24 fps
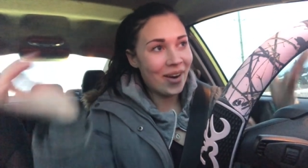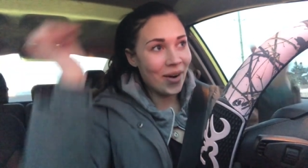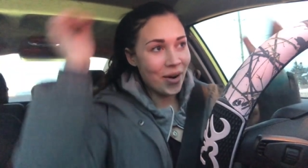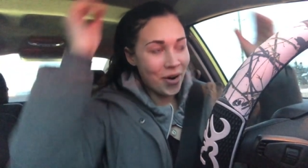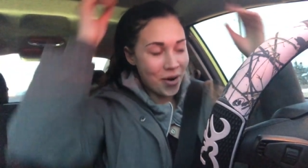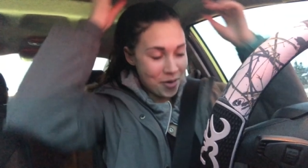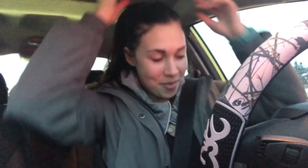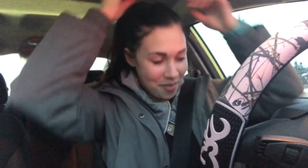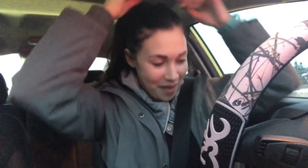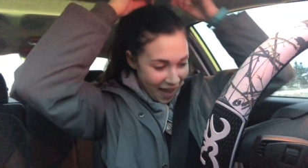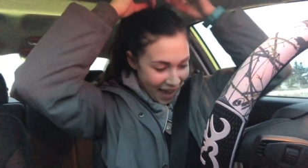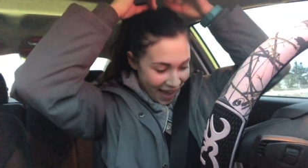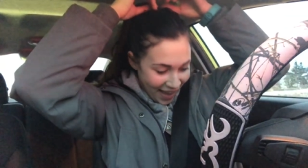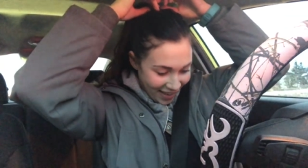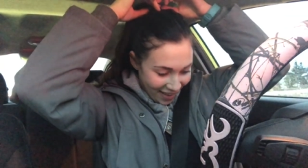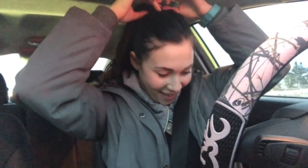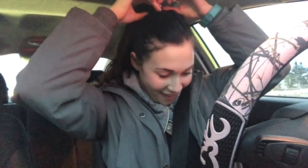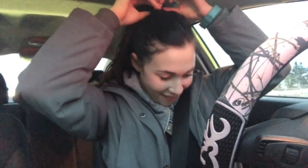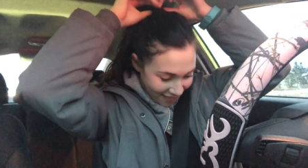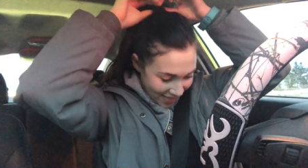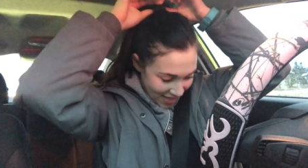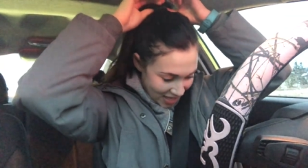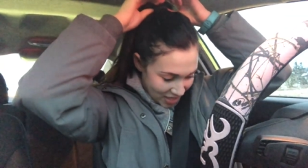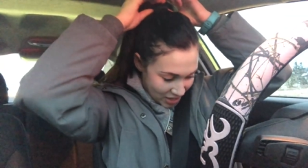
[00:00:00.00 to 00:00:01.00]
Oh my
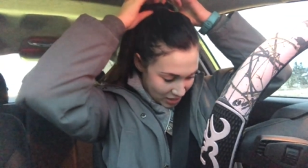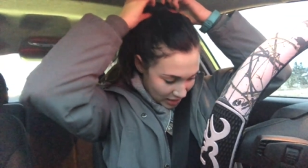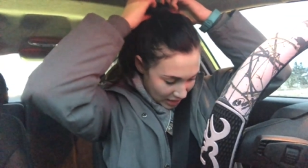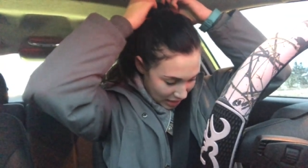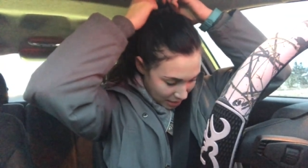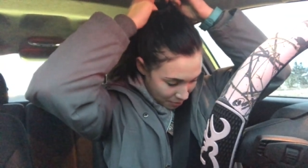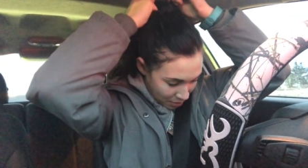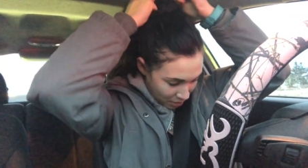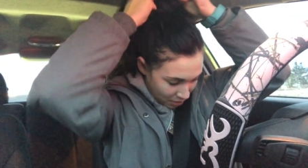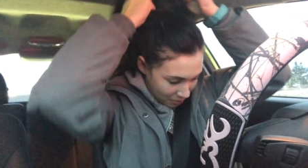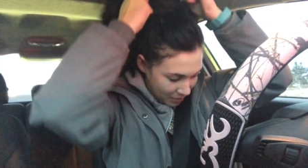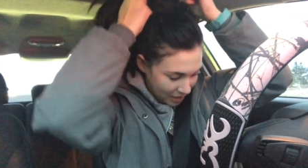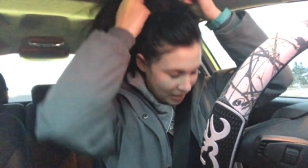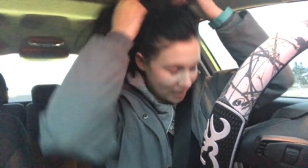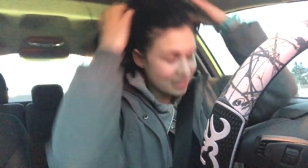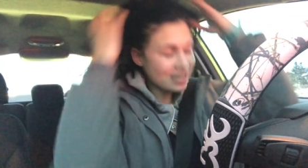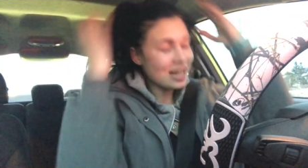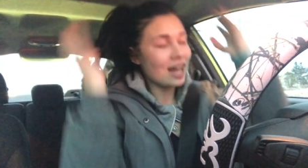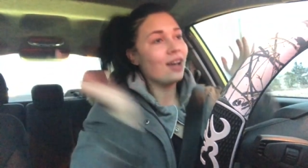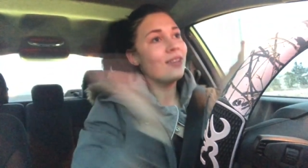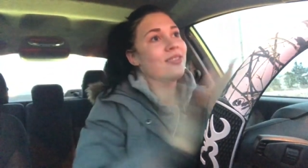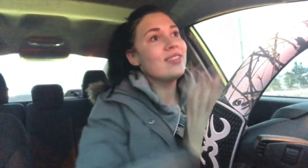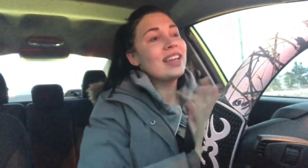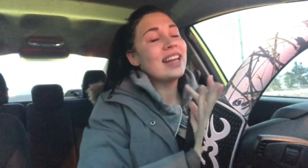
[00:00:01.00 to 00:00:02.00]
god, they just emailed me to
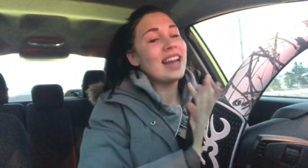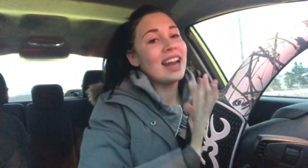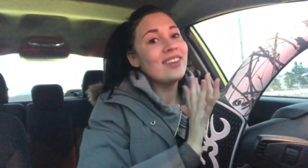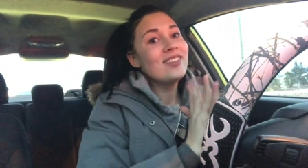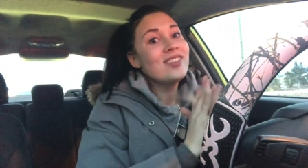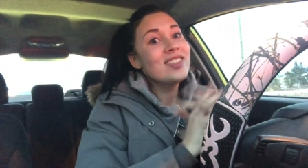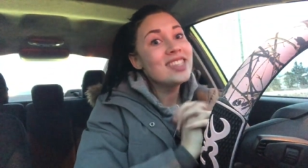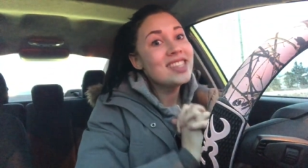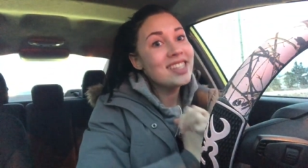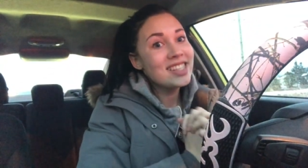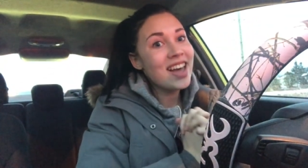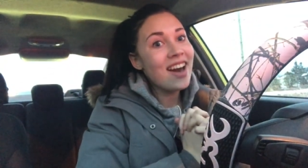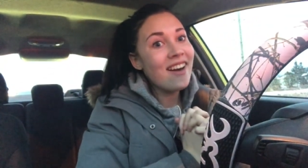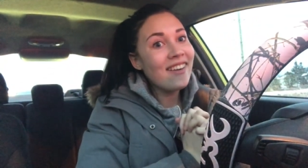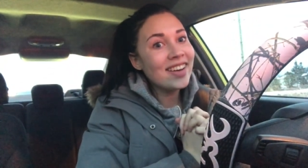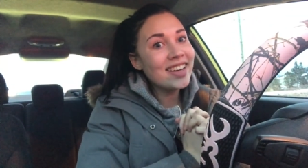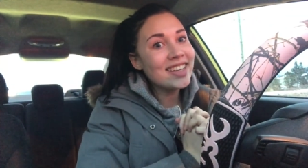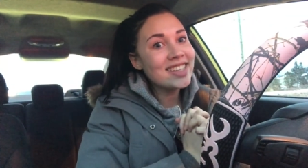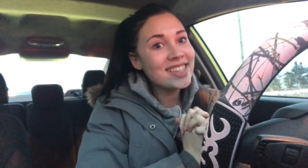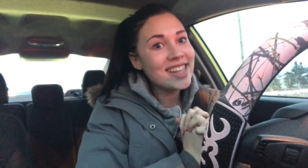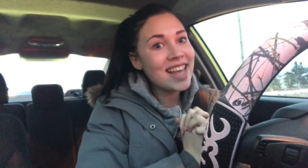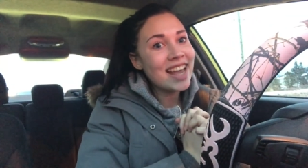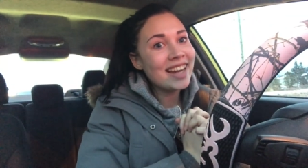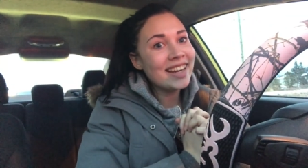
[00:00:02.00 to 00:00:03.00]
tell me and I'm so
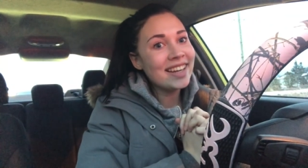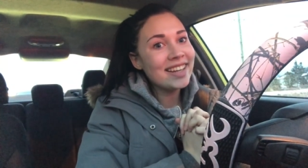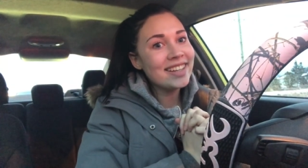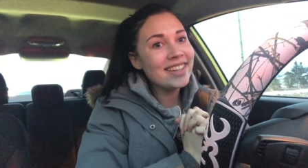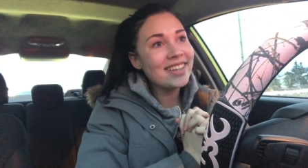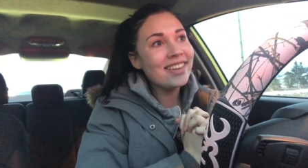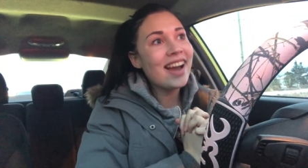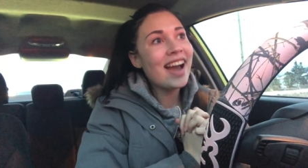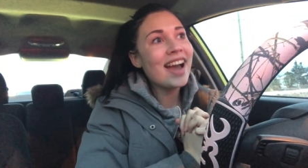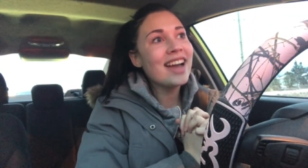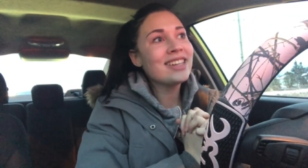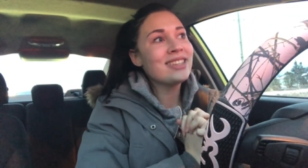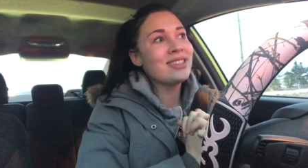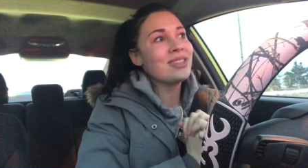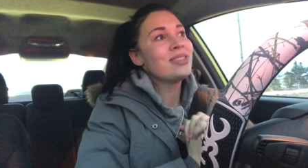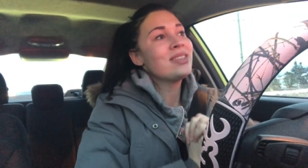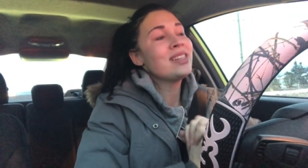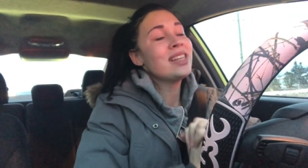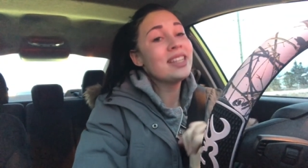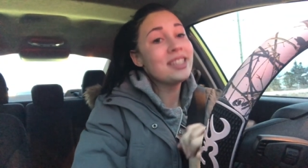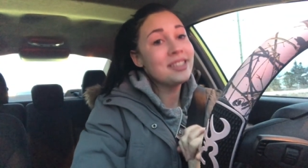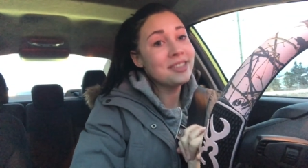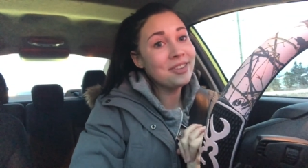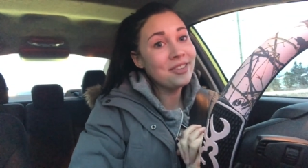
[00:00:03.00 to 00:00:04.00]
excited you guys, so
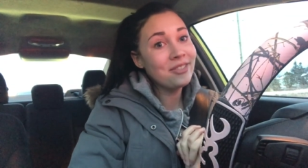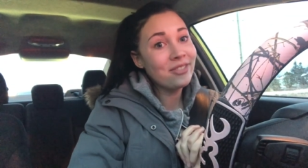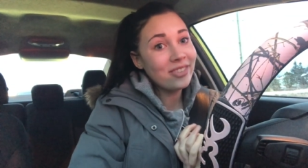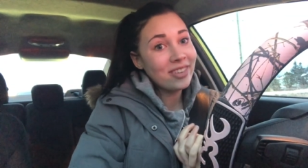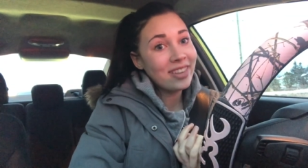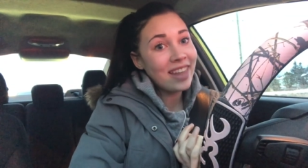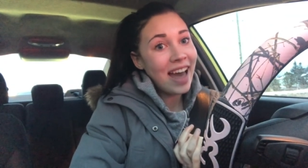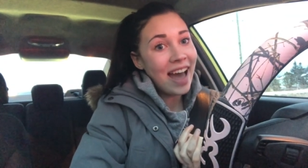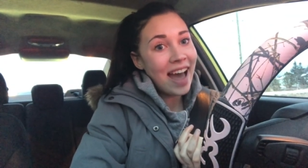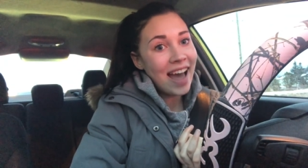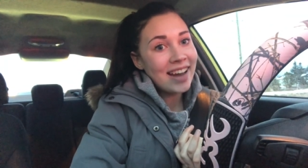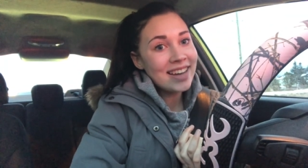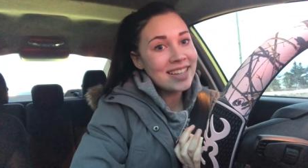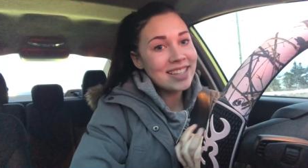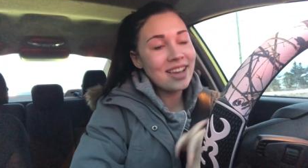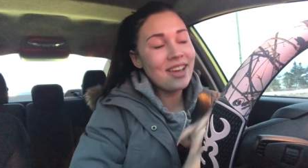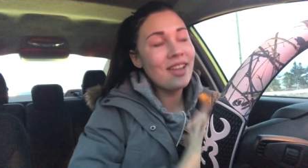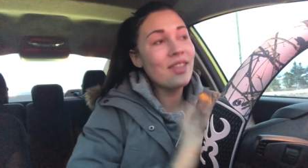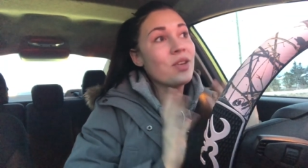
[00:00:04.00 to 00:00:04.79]
stay tuned for that.